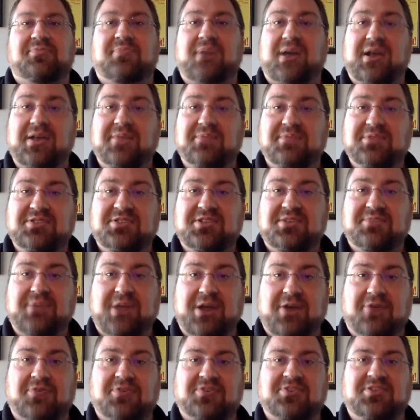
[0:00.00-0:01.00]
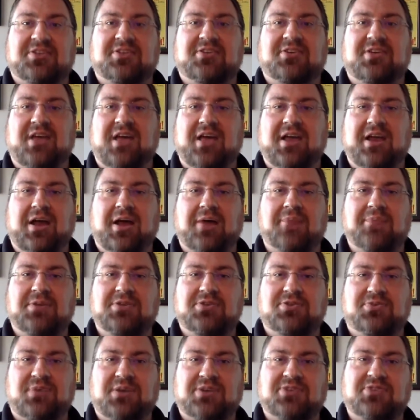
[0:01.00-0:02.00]
My name is Tim Harrison, and I'm a
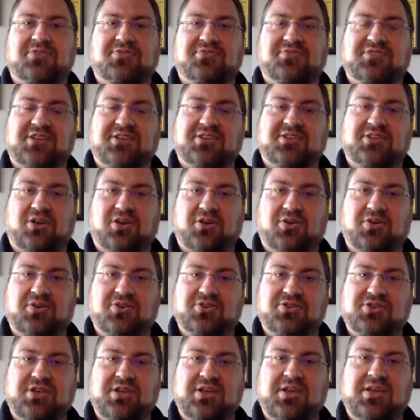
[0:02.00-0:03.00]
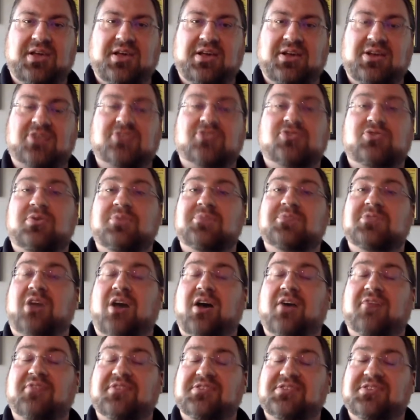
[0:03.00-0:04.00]
Director of Technology in Extreme's
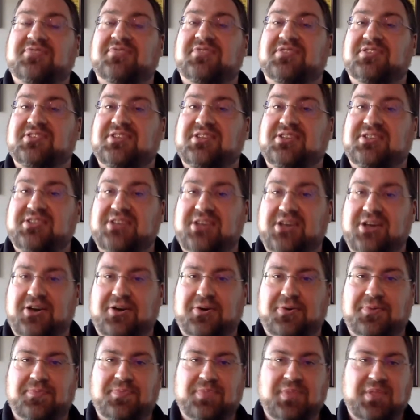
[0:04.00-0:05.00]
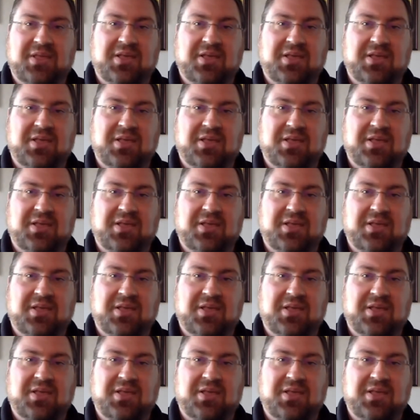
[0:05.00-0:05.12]
Office of the CTO.